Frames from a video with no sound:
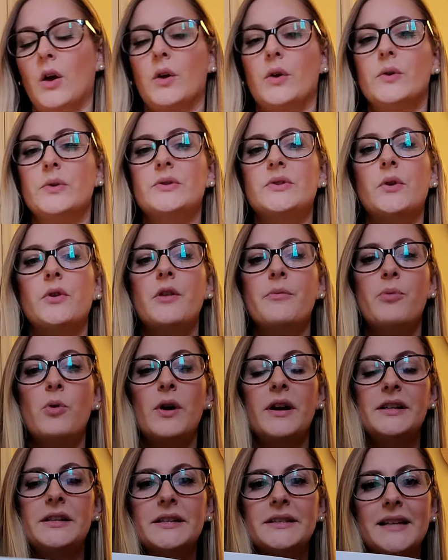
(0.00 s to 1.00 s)
So the
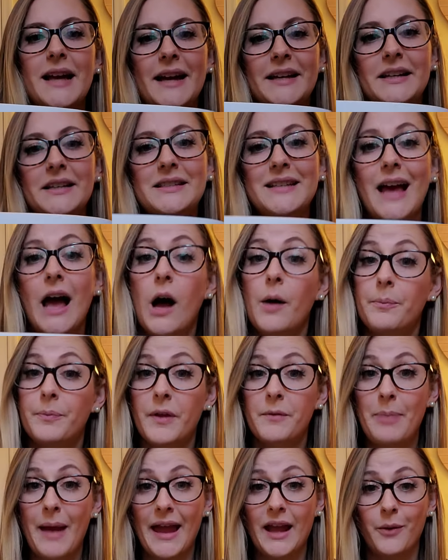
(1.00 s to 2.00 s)
boy decided to help the
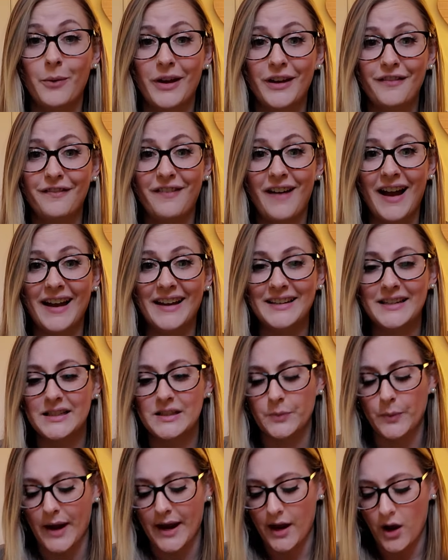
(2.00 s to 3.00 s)
penguin find its
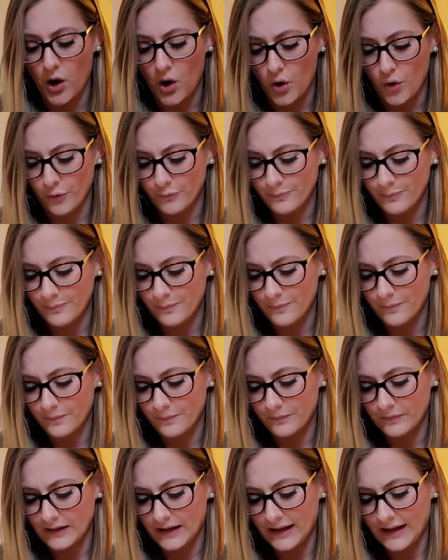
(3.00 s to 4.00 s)
way home.
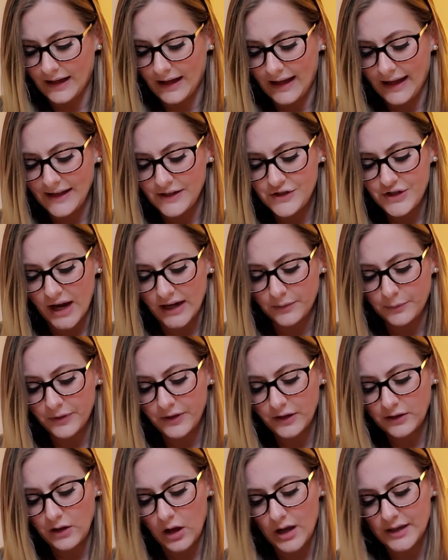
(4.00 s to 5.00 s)
He checked with
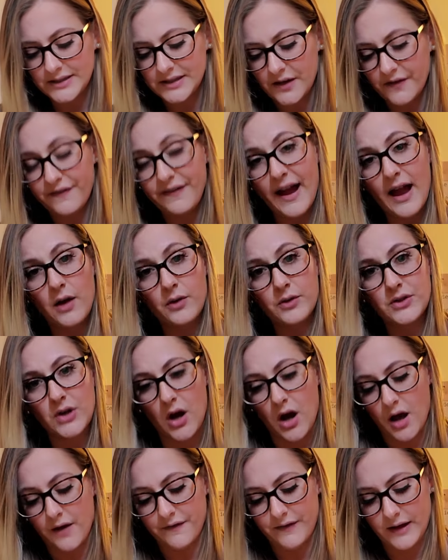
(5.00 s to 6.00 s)
the Lost and Found
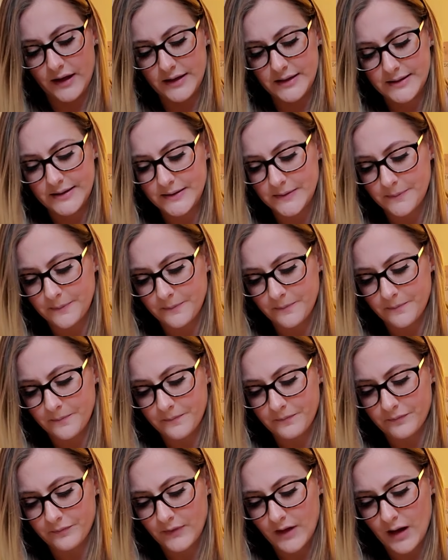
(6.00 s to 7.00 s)
office,
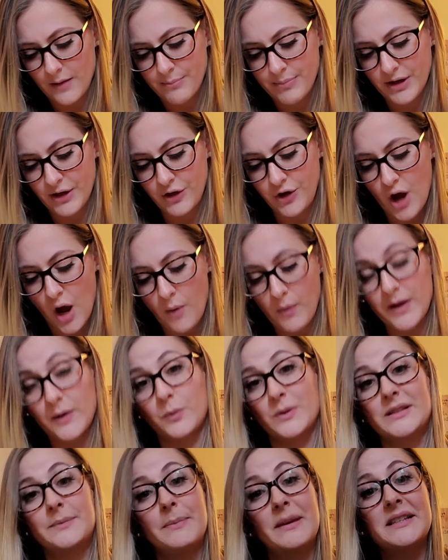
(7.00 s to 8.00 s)
but no one
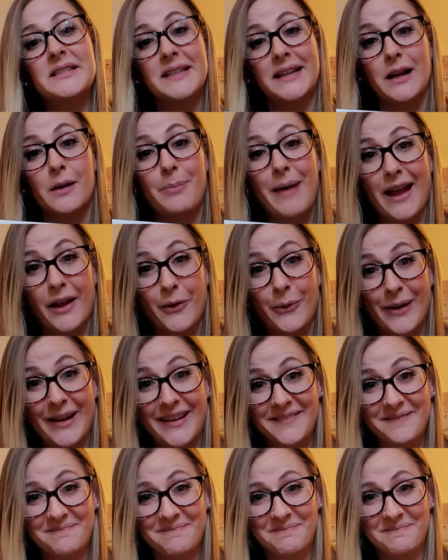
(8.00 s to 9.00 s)
was missing a
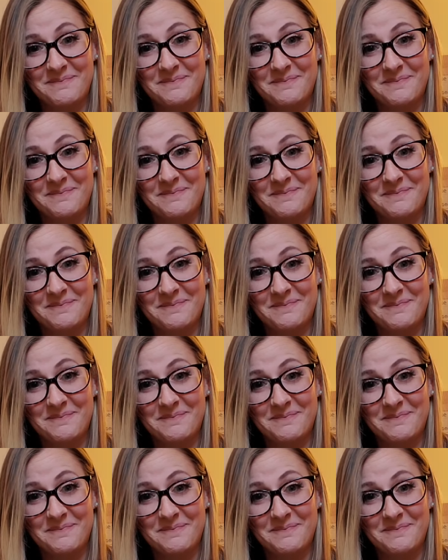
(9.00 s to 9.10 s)
penguin.